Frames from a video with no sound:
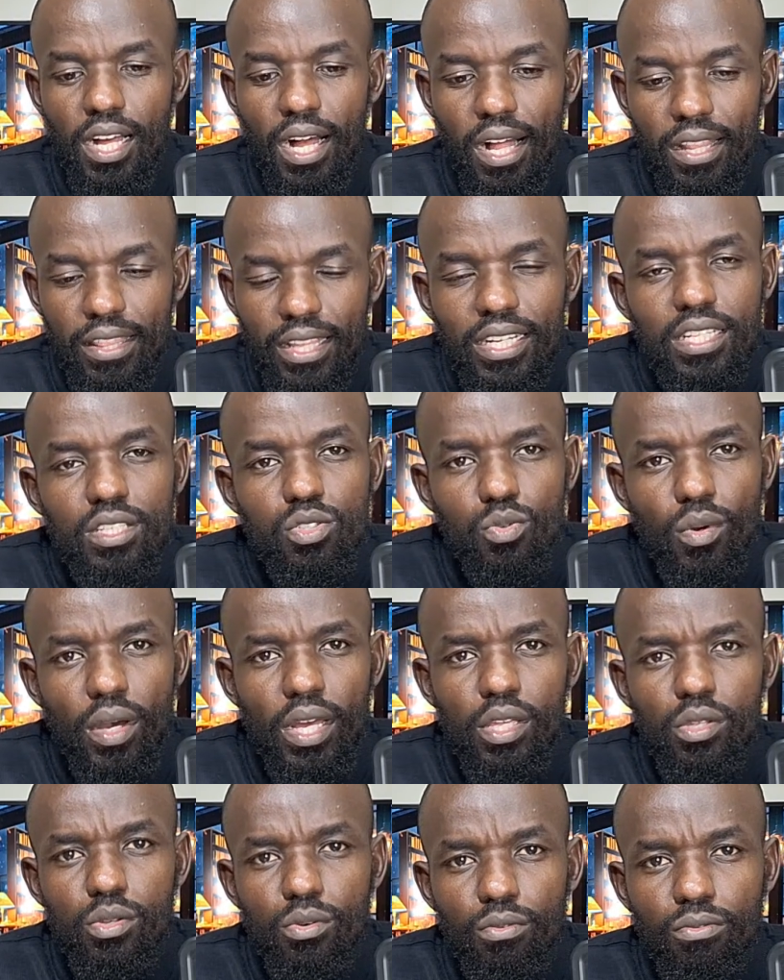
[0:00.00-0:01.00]
And that is why
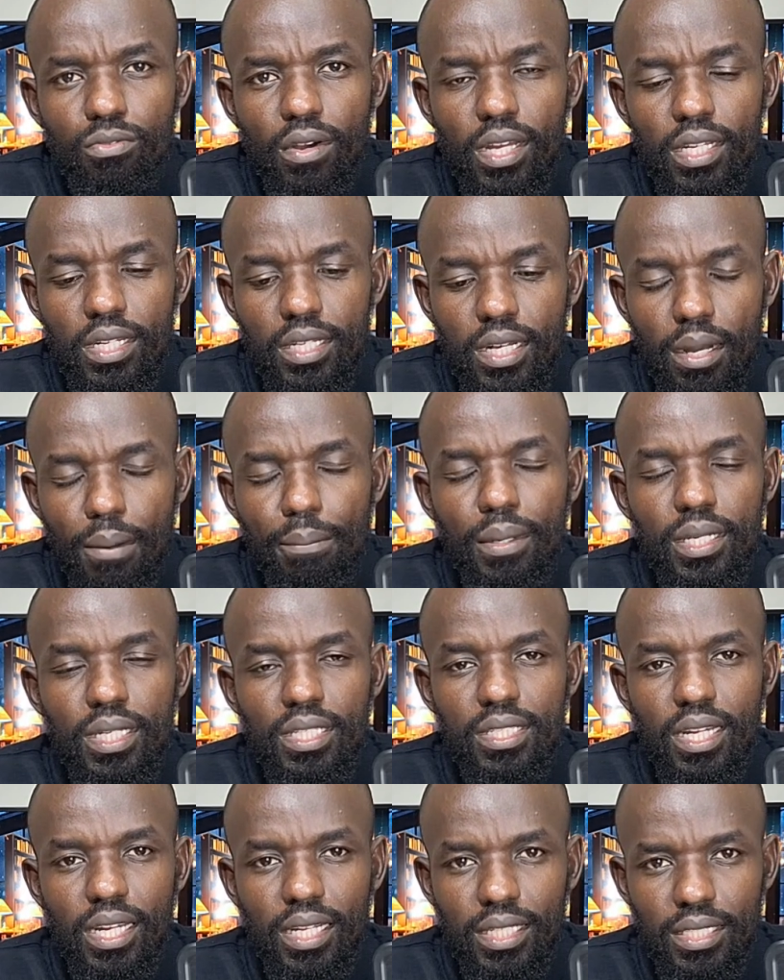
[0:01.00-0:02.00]
you find
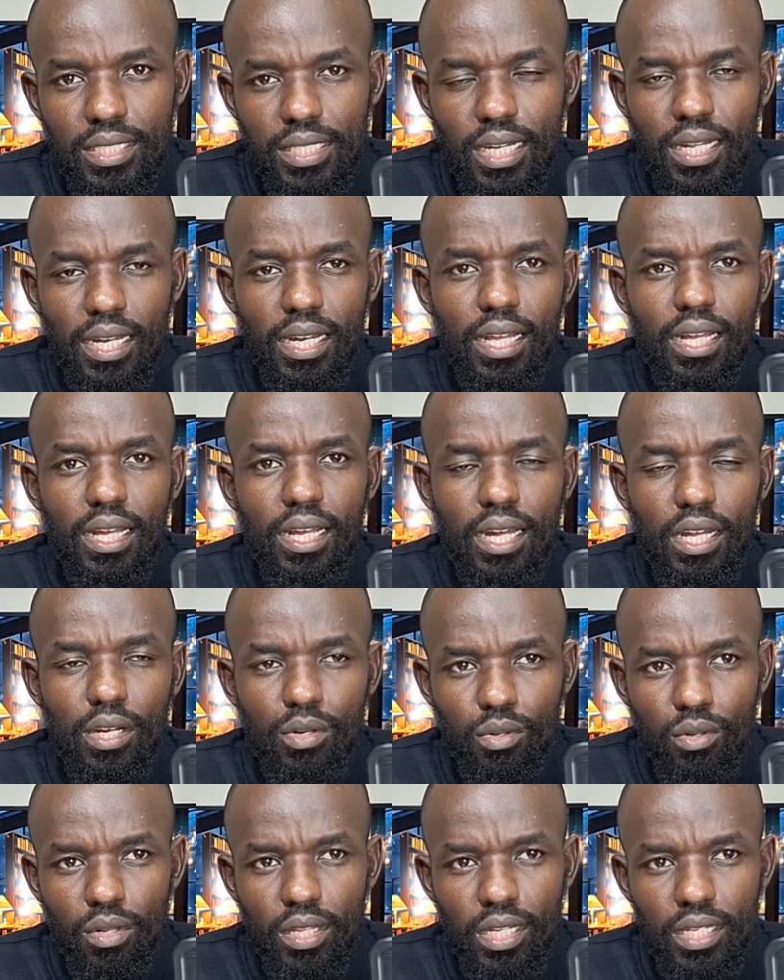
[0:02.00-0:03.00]
companies like Tala and
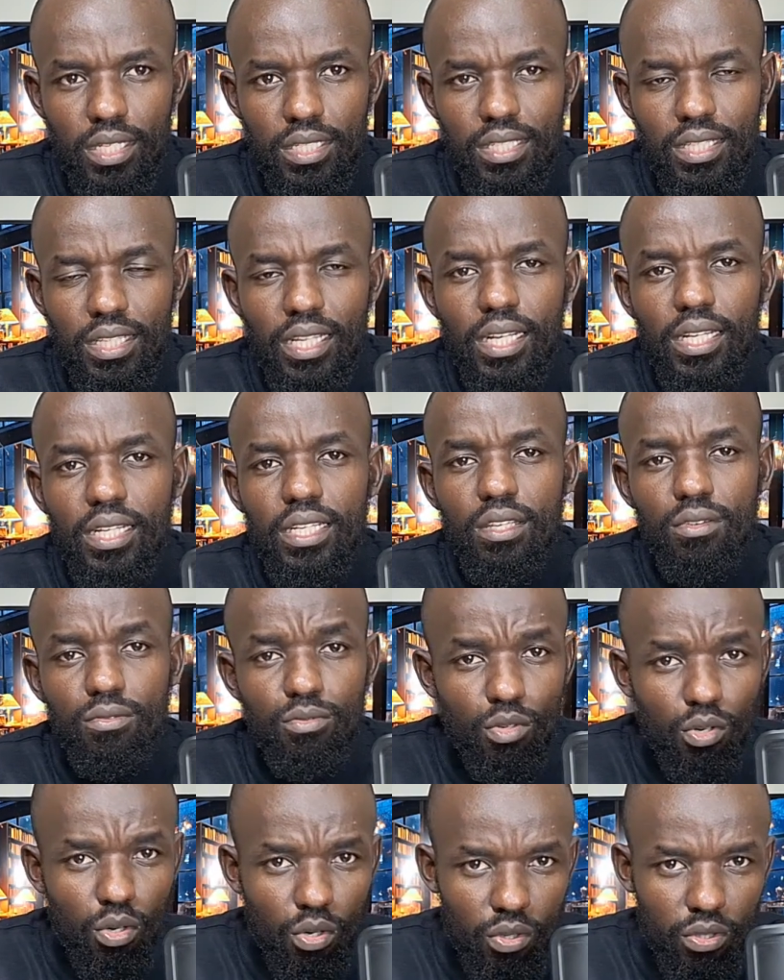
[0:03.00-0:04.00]
all that, they give
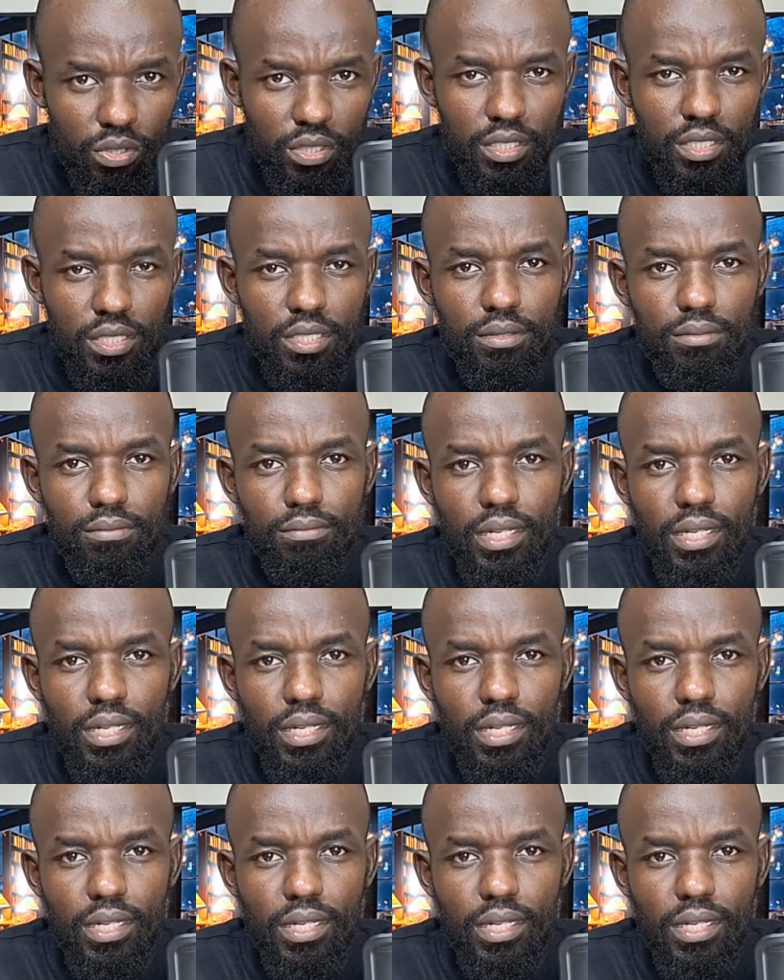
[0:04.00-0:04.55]
you loans,